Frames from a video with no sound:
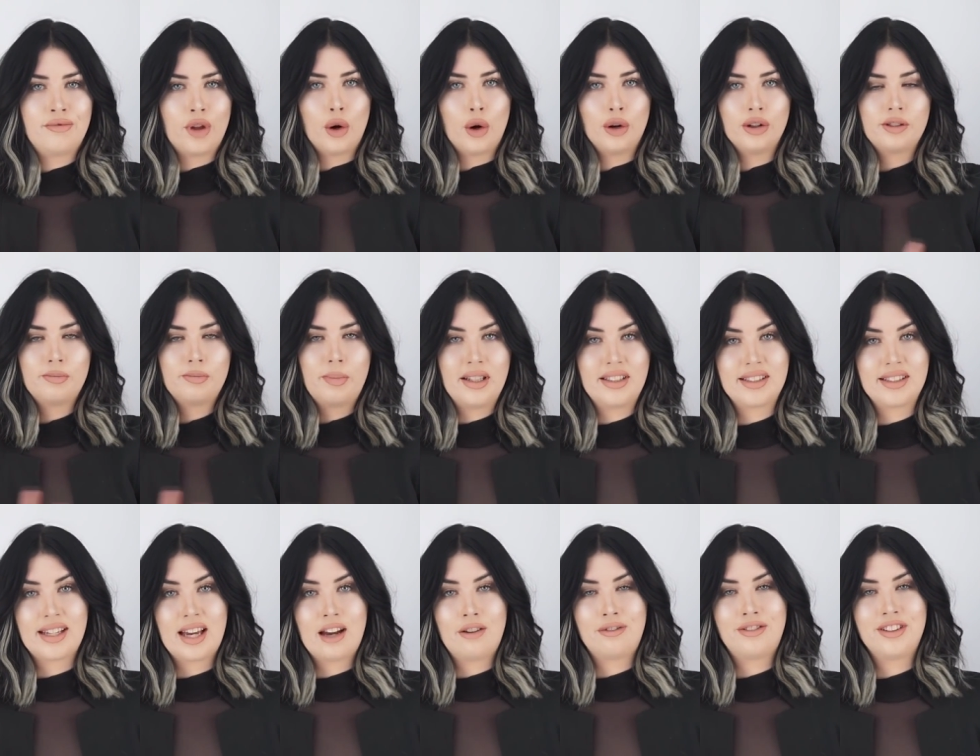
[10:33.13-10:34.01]
those
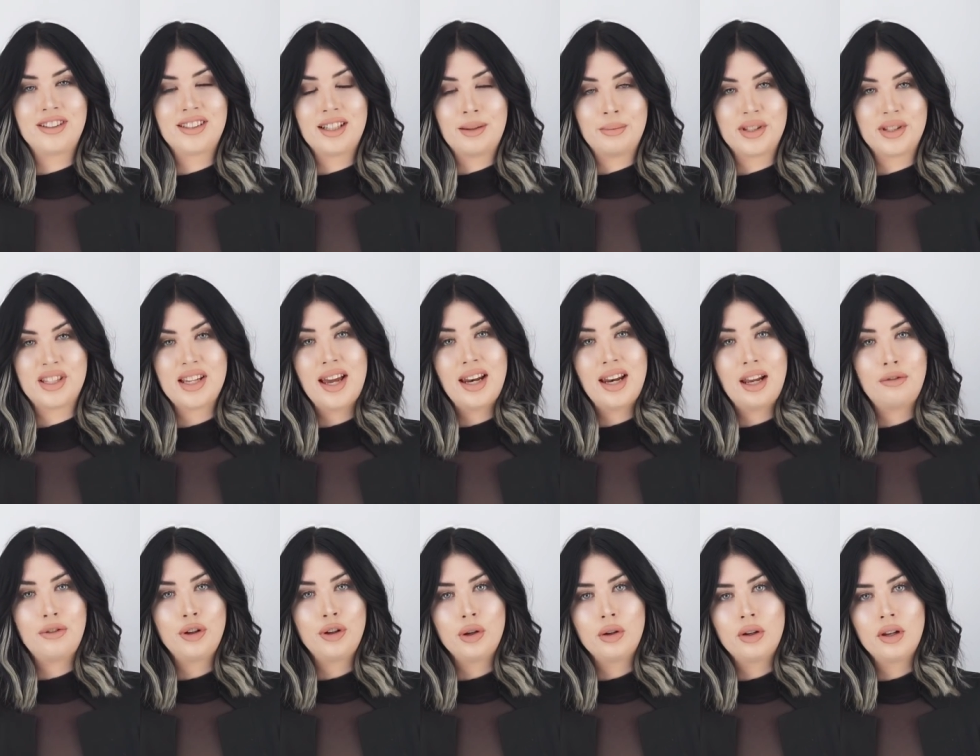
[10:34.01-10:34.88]
basic outfits, I'm set.
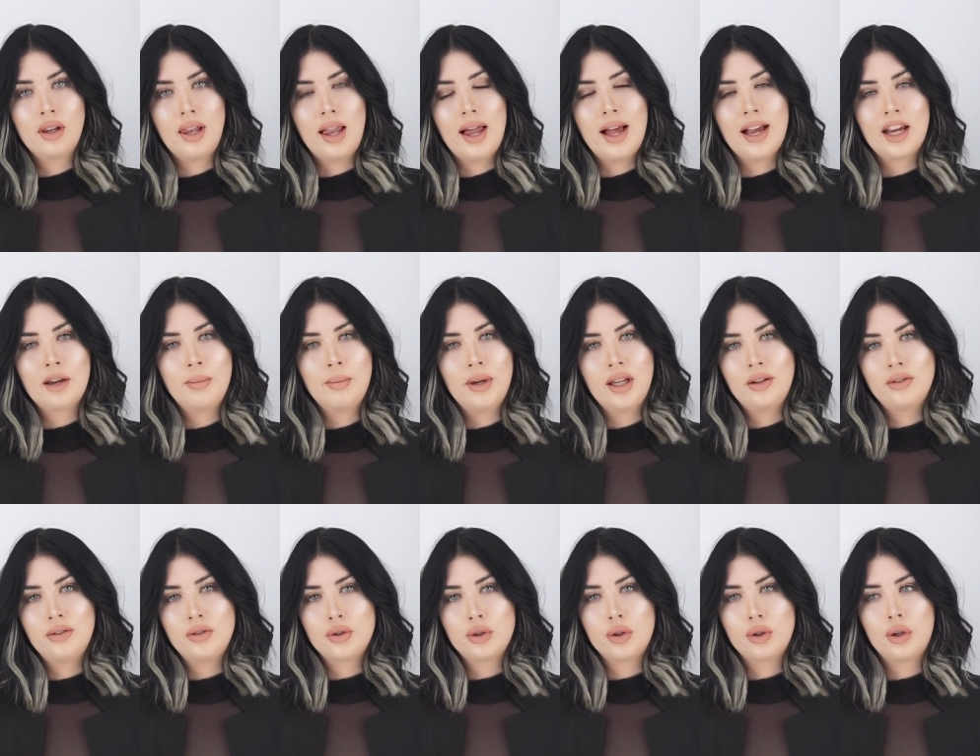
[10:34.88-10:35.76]
If you'd like me
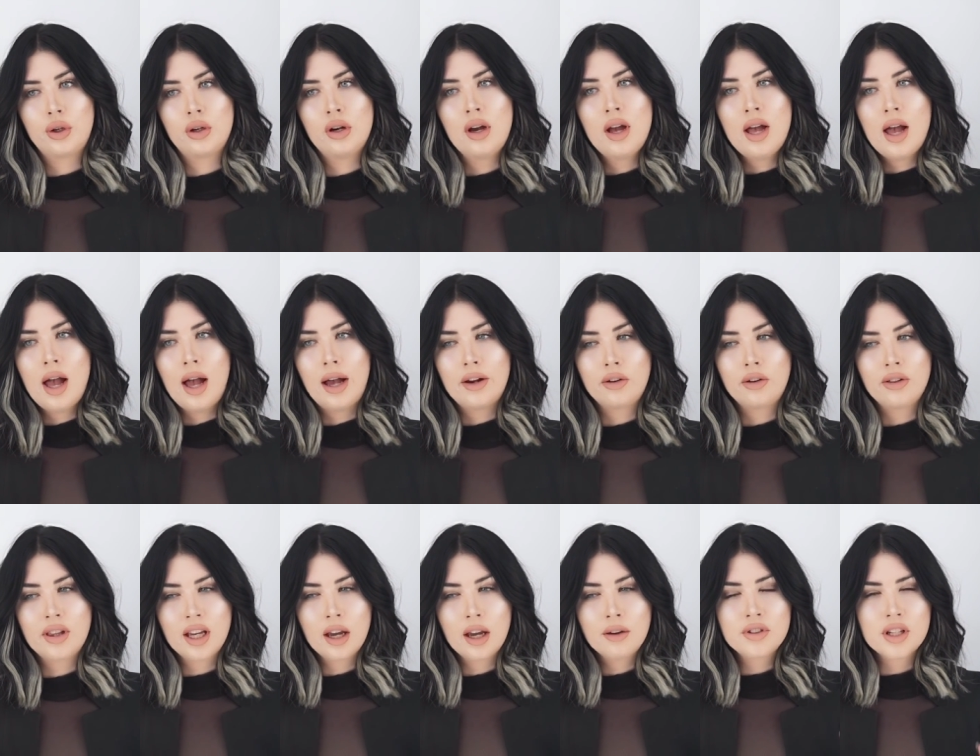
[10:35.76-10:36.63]
to do, I don't
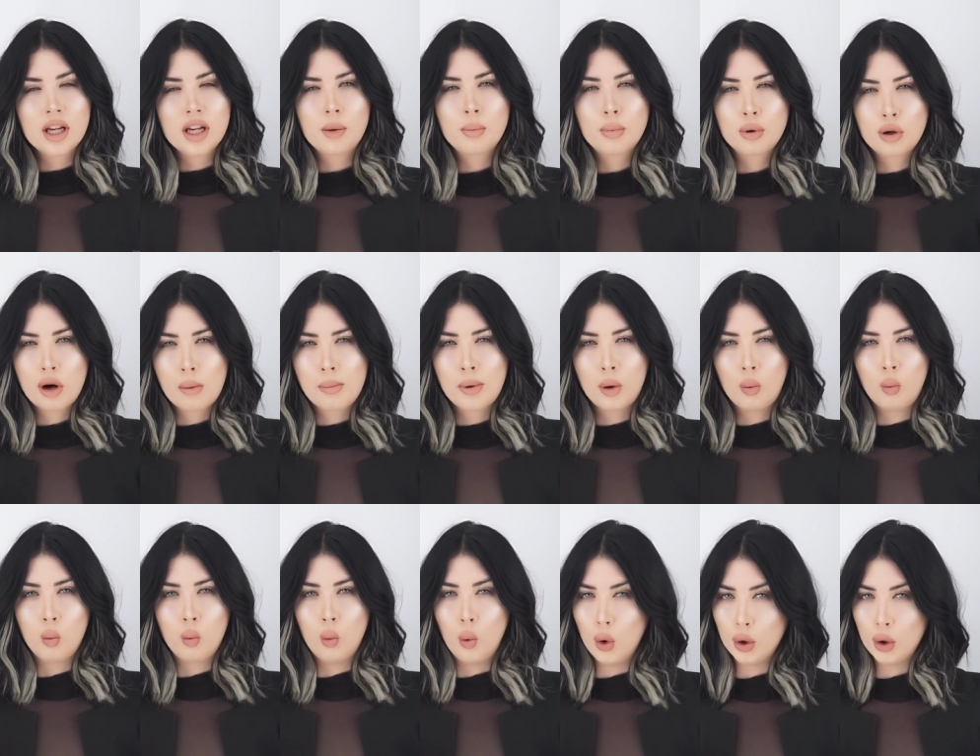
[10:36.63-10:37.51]
think I've done a proper
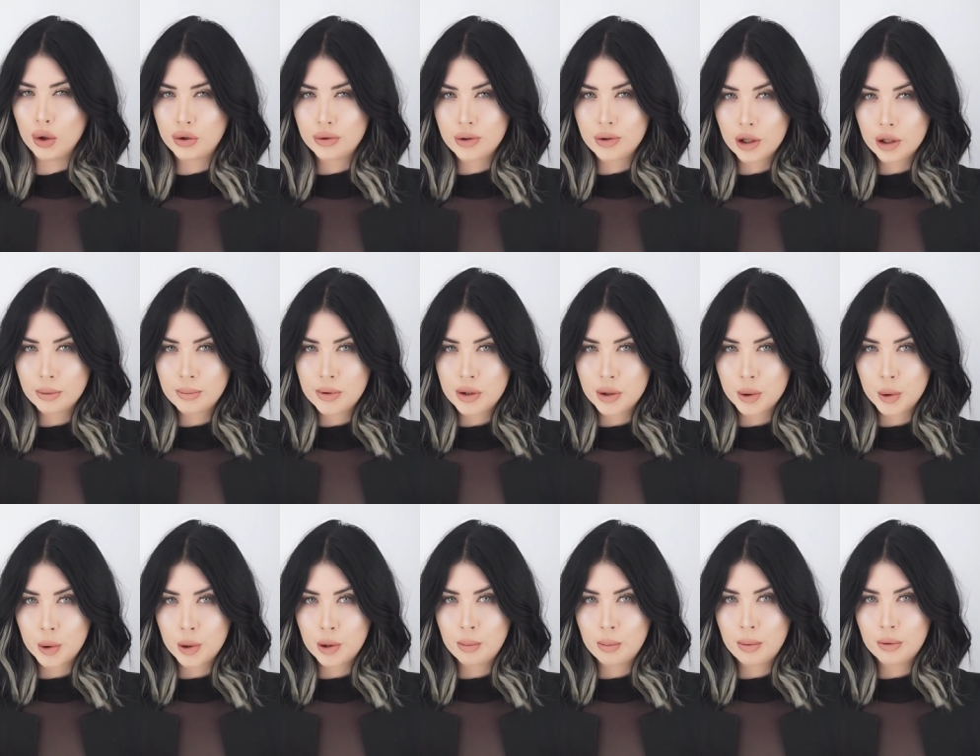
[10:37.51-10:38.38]
wardrobe
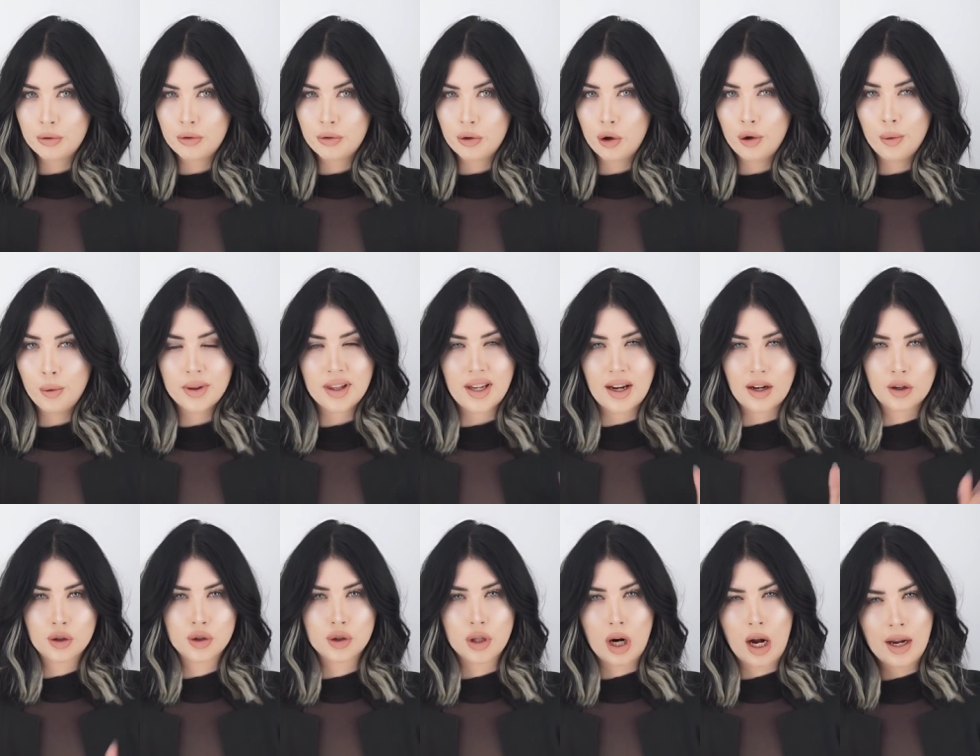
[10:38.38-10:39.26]
tour before with
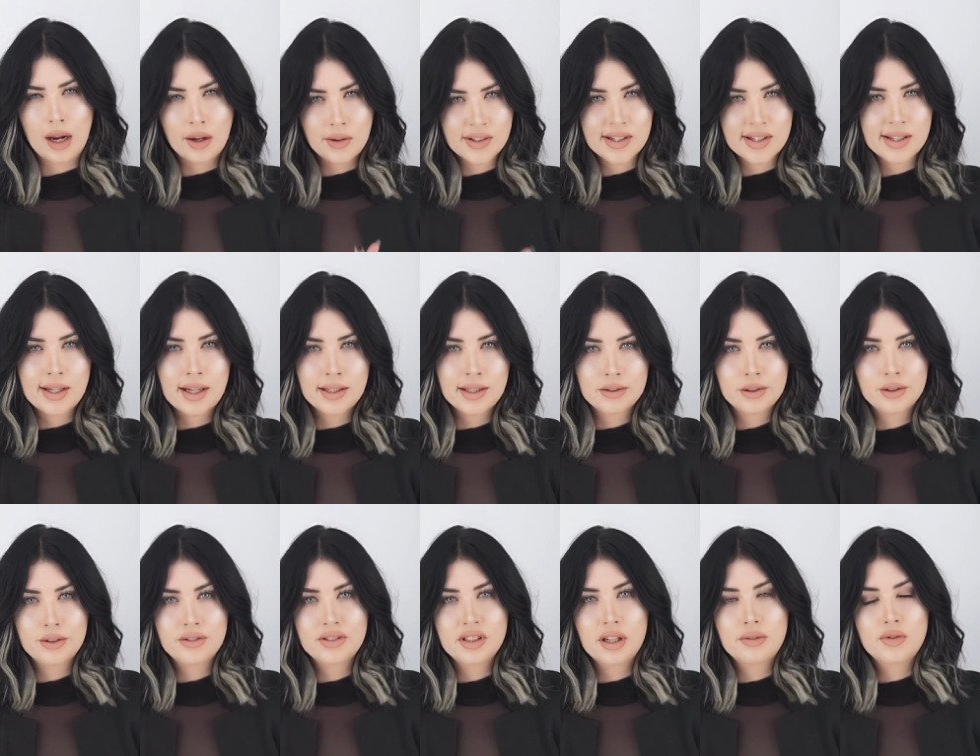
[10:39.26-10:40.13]
like try-ons and that
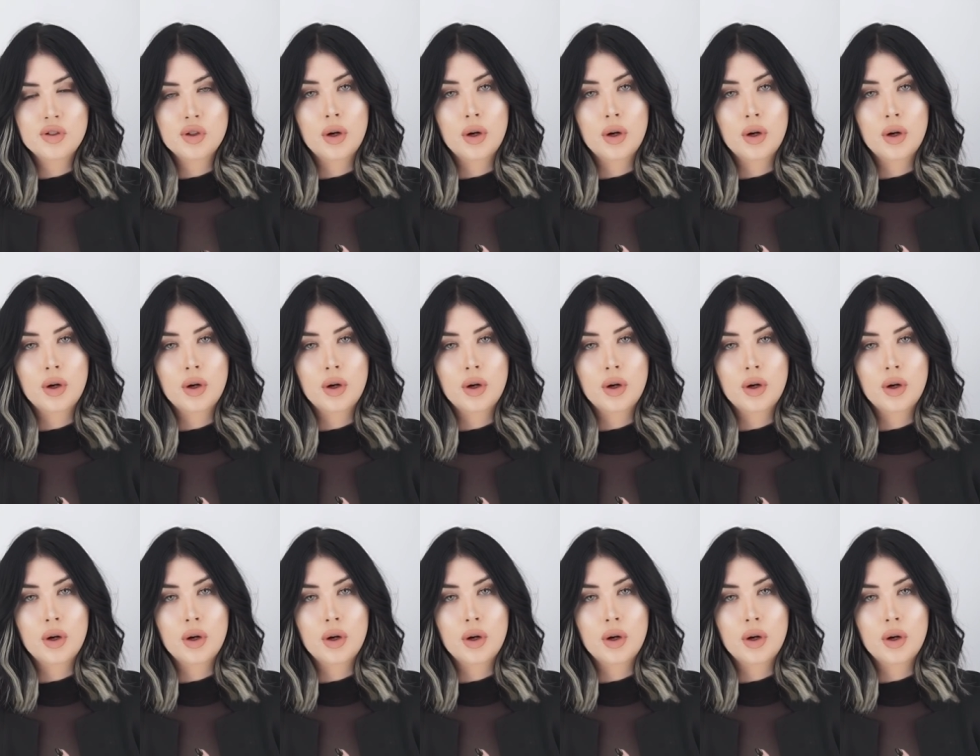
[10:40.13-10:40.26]
sort of stuff.